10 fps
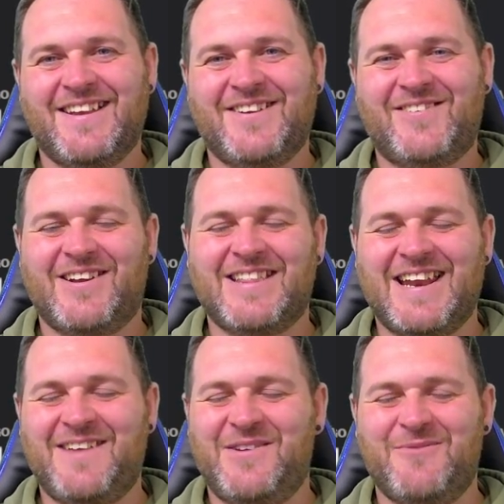Right
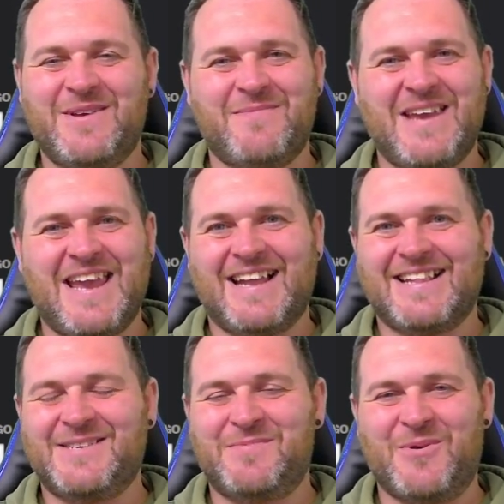then, if you're with me at
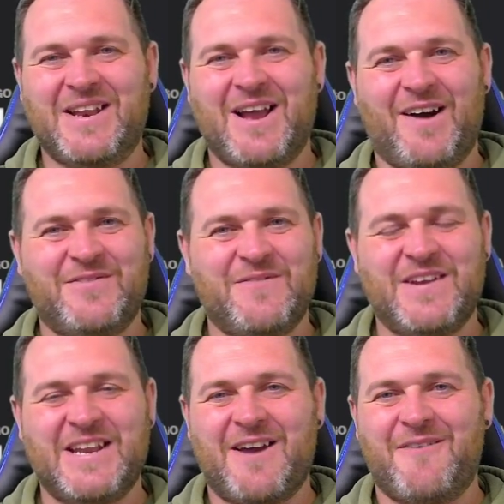this point of the
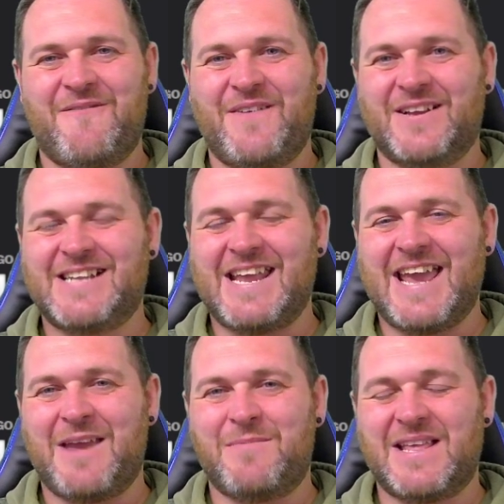video, firstly,
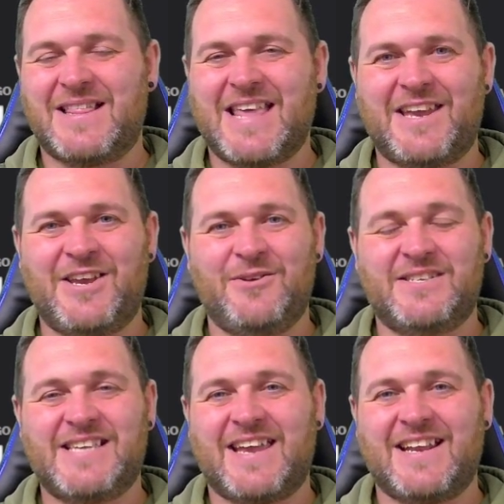a big thank you.
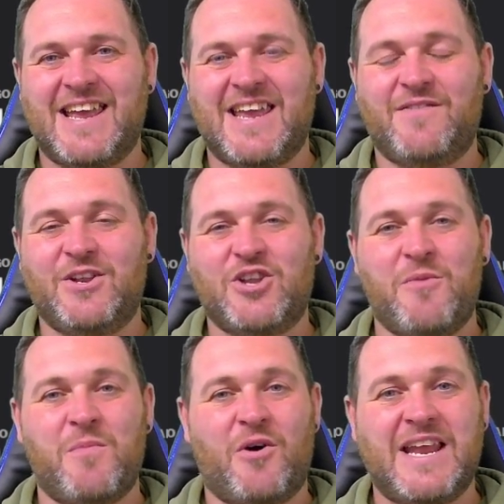Secondly, if you
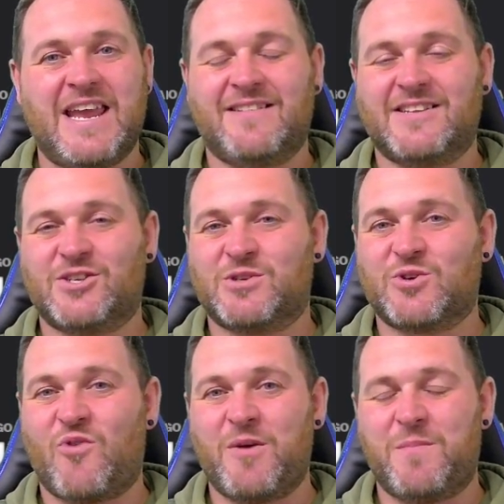don't mind hitting the
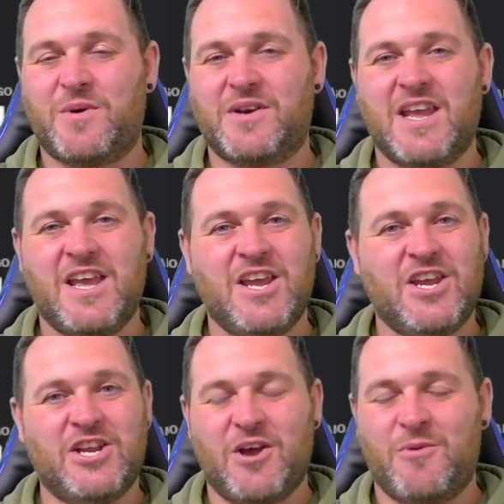subscribe button,
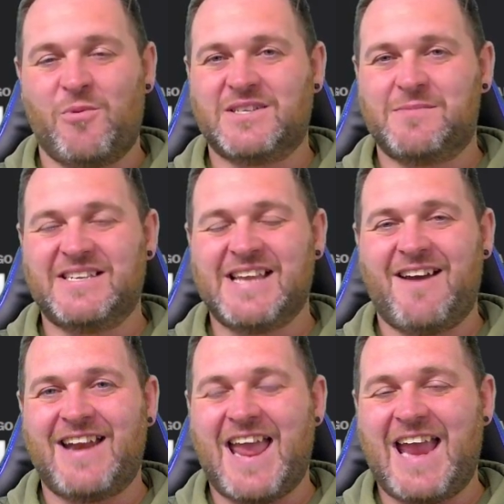you don't want to miss out
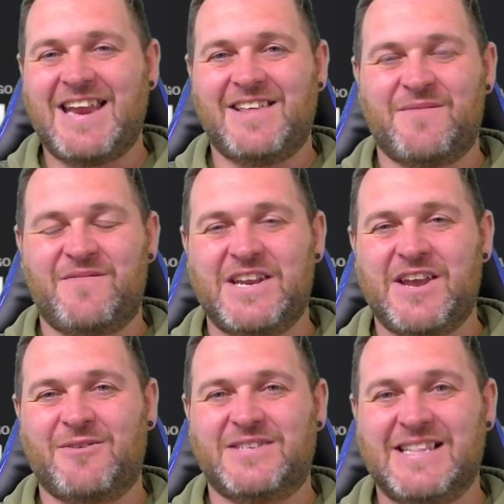on any of the
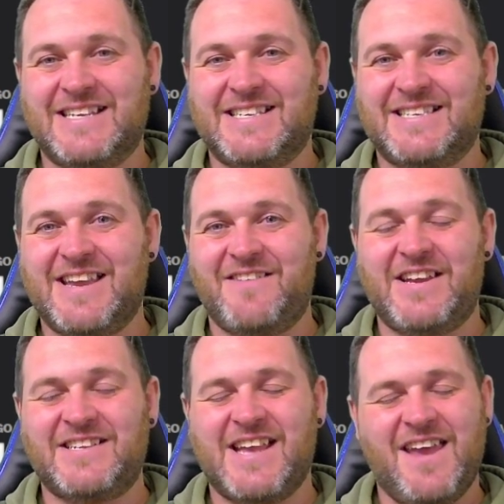videos in this
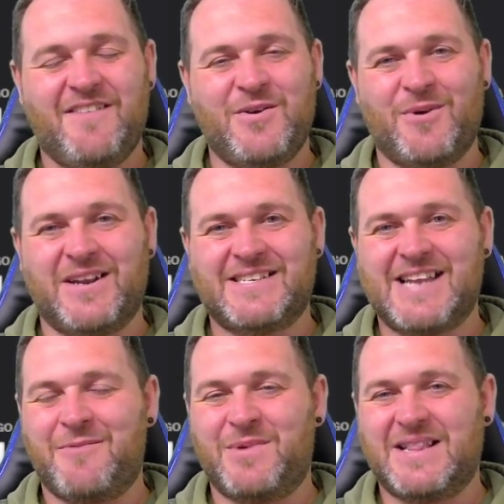series. If you want to
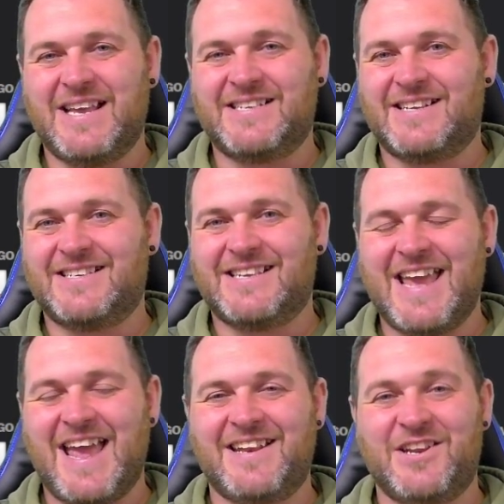stay with this to the
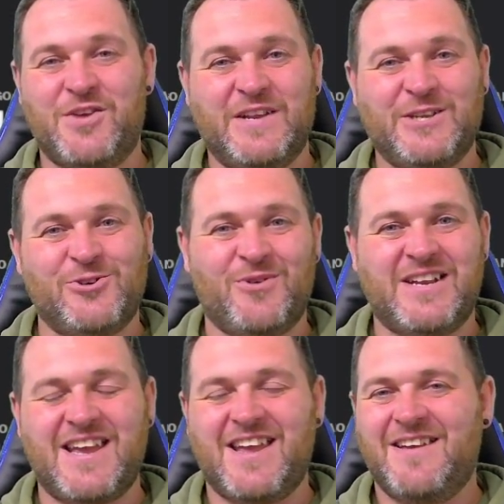end and you've enjoyed
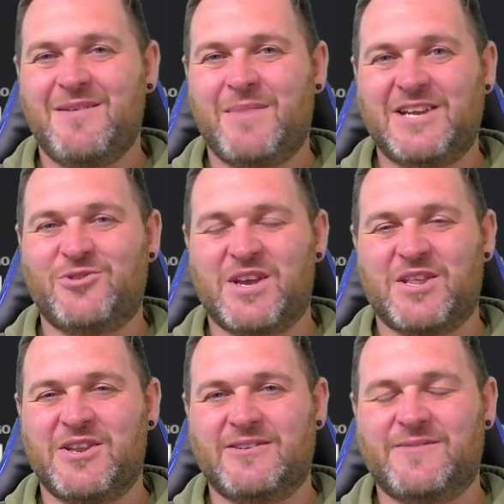it, make sure you got
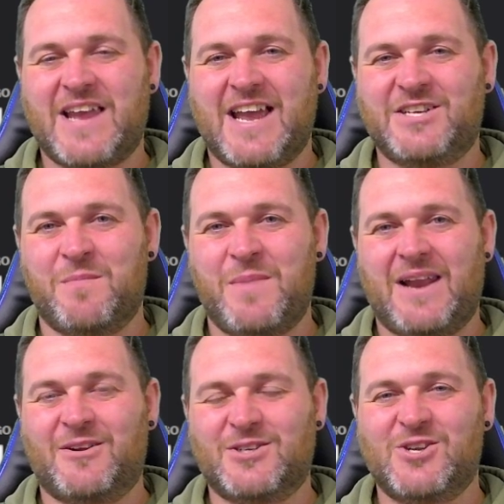the notification bell
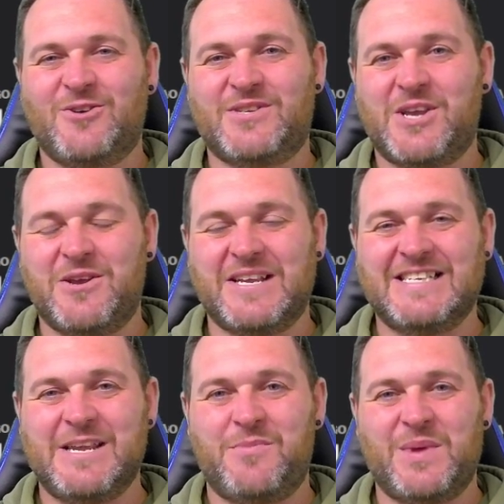on too so you can
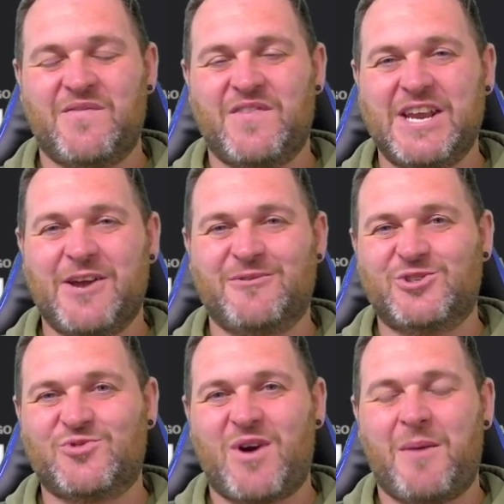see when the videos
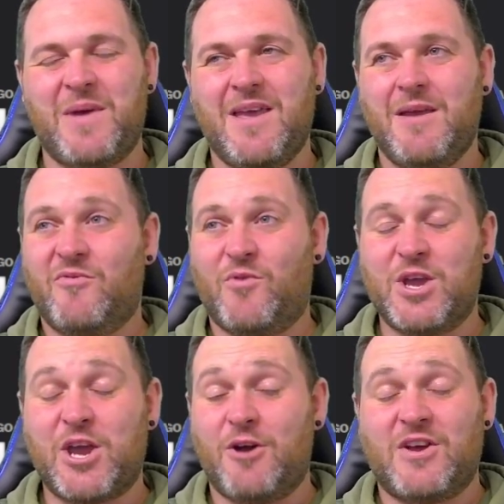drop. Before you
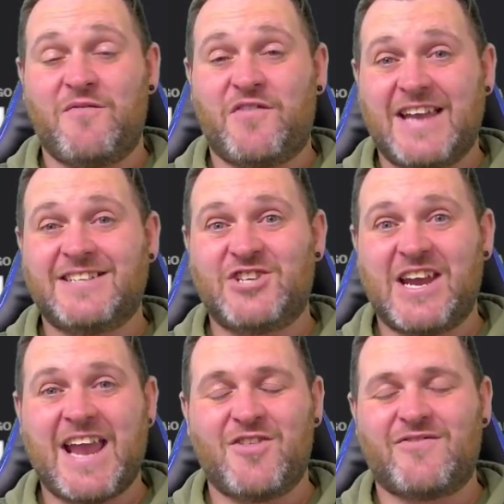go, don't forget to
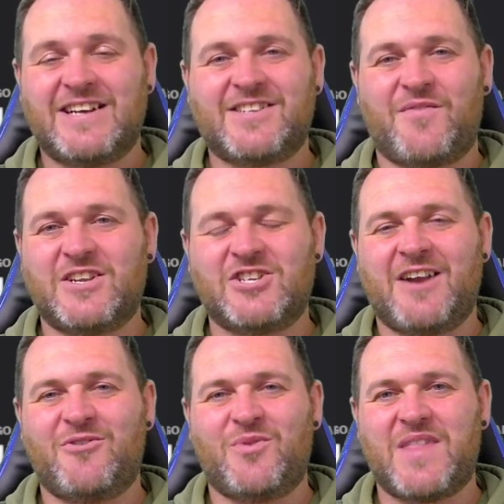check out the rest of the
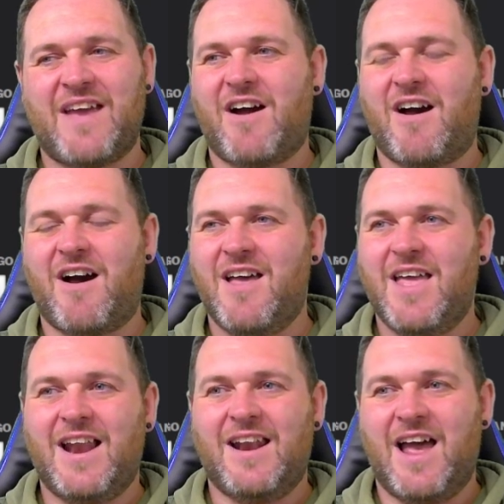channel. There are
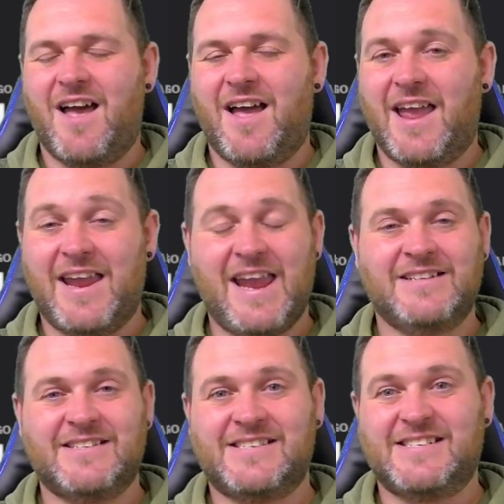
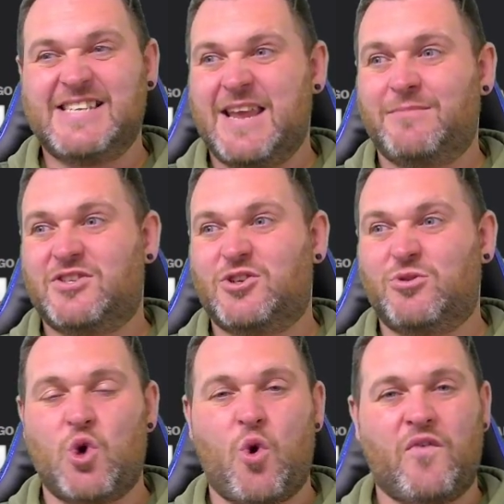hints, tips,
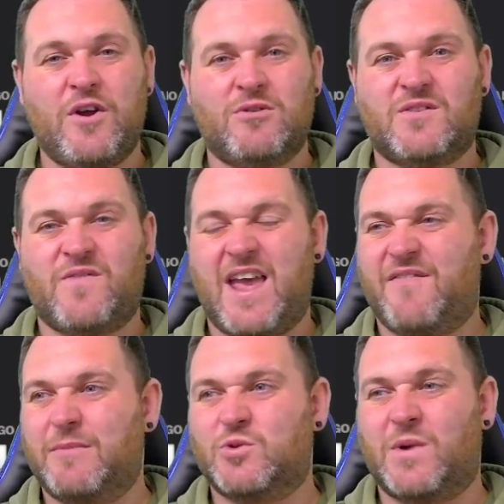tutorials for
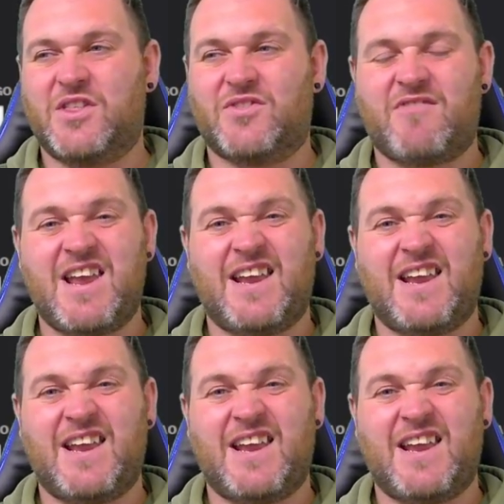FM23 and